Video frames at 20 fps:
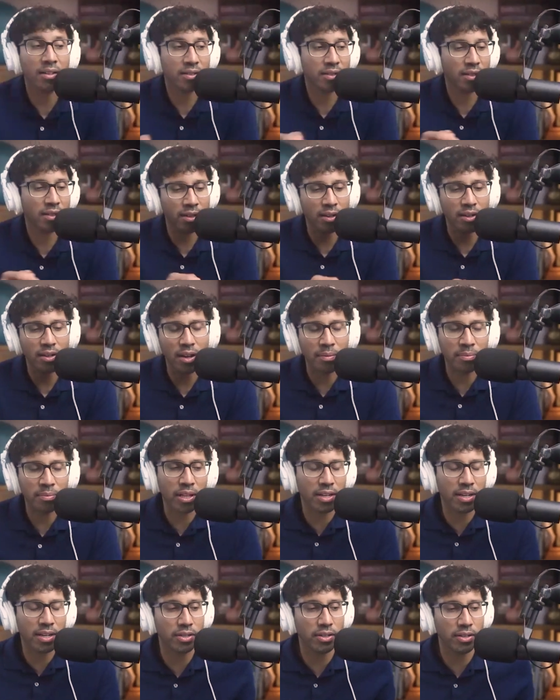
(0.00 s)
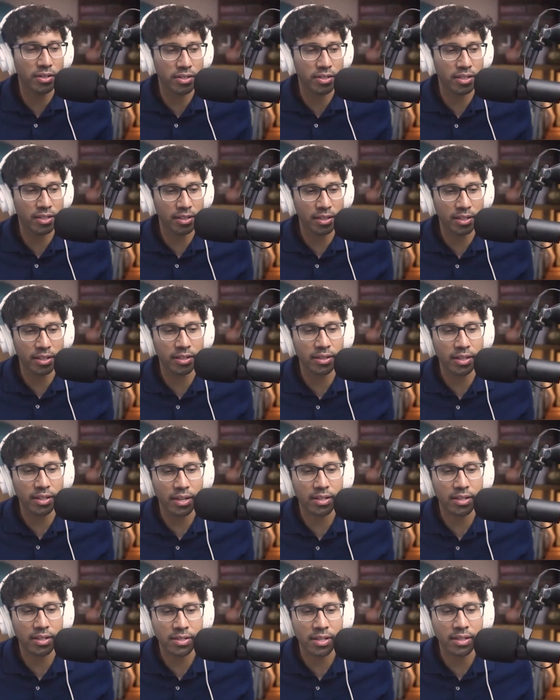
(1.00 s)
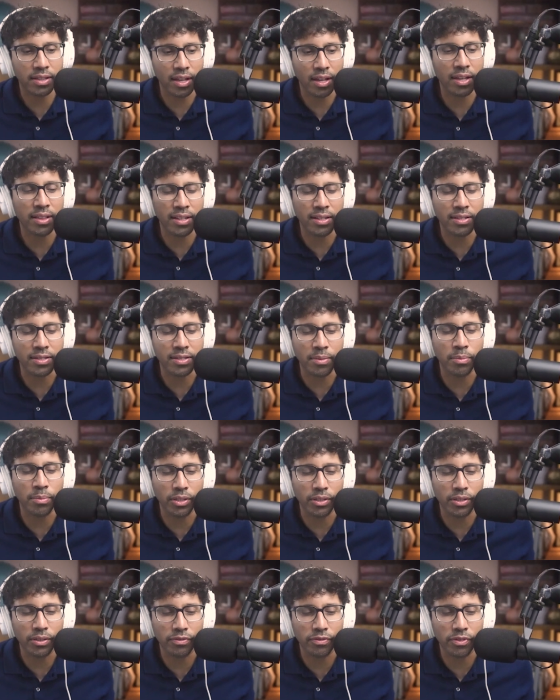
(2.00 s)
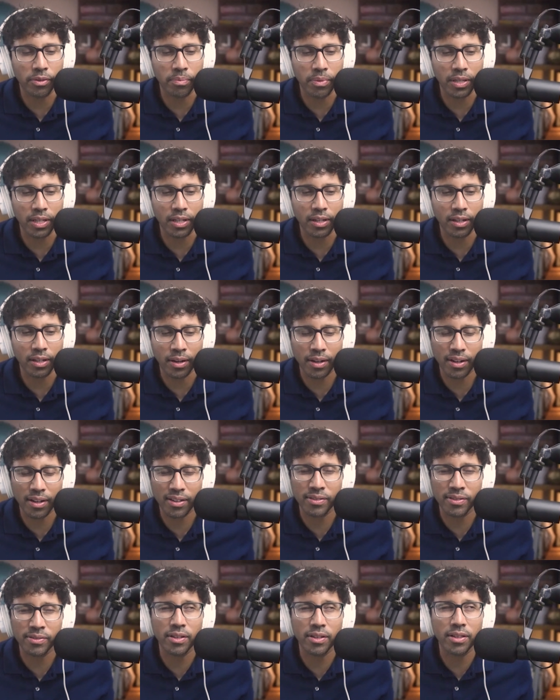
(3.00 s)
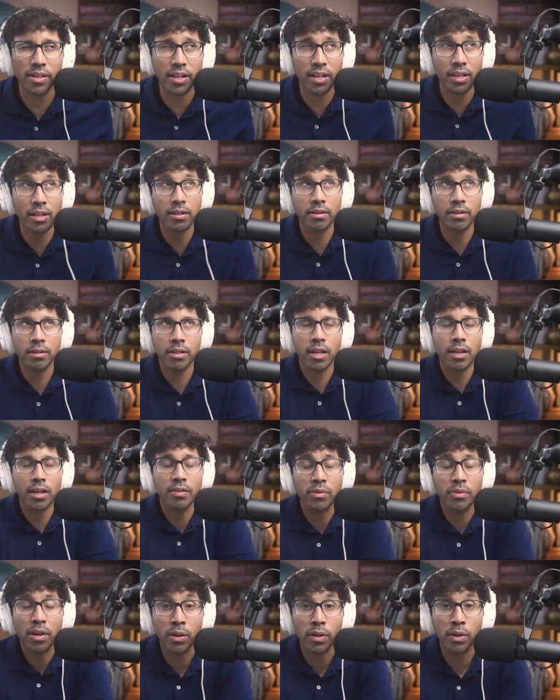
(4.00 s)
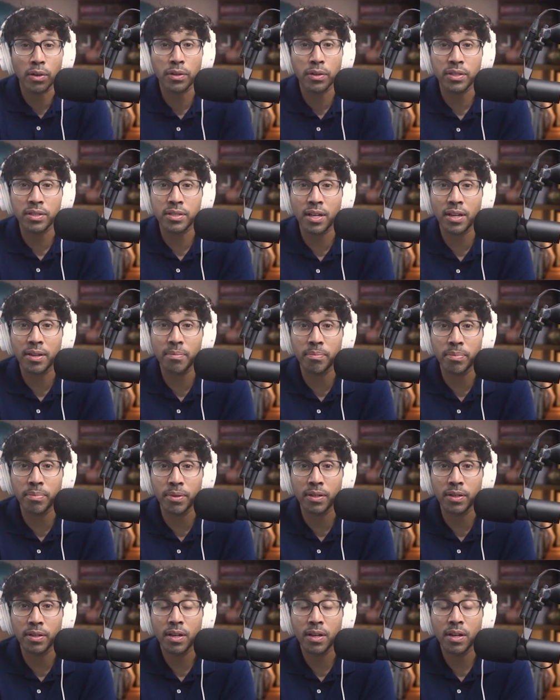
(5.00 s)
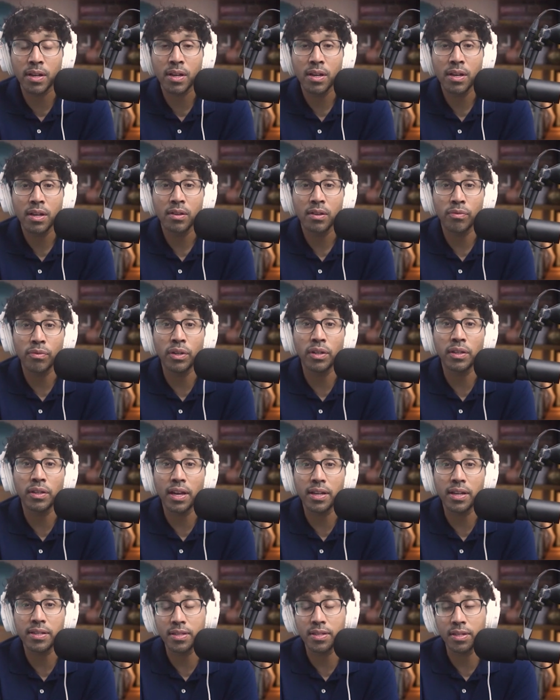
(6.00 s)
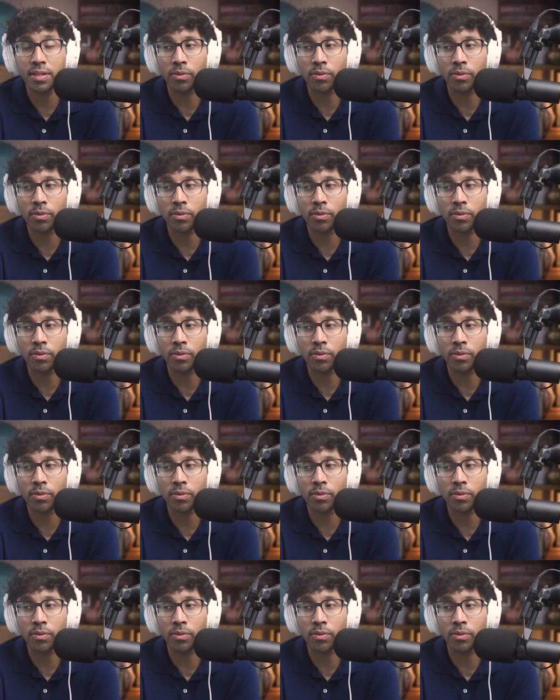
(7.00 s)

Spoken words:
I'm glad you're articulating that because I think similar for me, and I don't know that I get it right all the time, but realizing